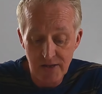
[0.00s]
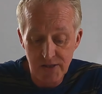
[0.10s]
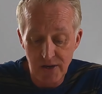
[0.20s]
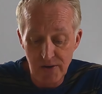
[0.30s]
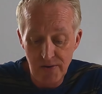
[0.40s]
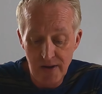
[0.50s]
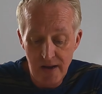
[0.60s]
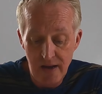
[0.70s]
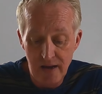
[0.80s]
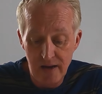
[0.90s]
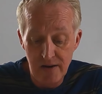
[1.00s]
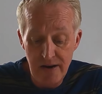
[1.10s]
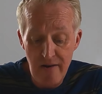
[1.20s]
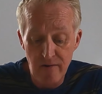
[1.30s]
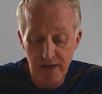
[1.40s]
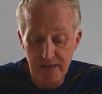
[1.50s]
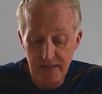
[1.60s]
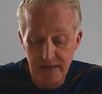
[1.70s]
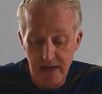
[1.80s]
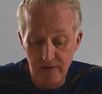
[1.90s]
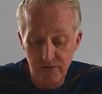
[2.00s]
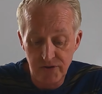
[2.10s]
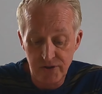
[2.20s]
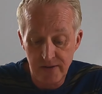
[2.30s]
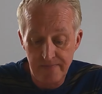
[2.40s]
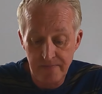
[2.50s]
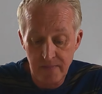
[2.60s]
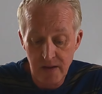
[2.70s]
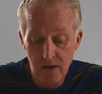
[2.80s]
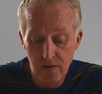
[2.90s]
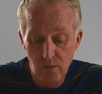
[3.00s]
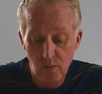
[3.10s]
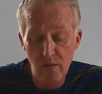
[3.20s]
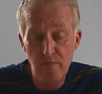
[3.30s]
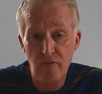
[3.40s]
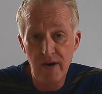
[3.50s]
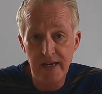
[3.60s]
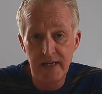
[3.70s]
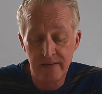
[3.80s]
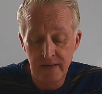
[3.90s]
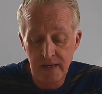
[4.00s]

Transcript: So uh, nerite snails won't breed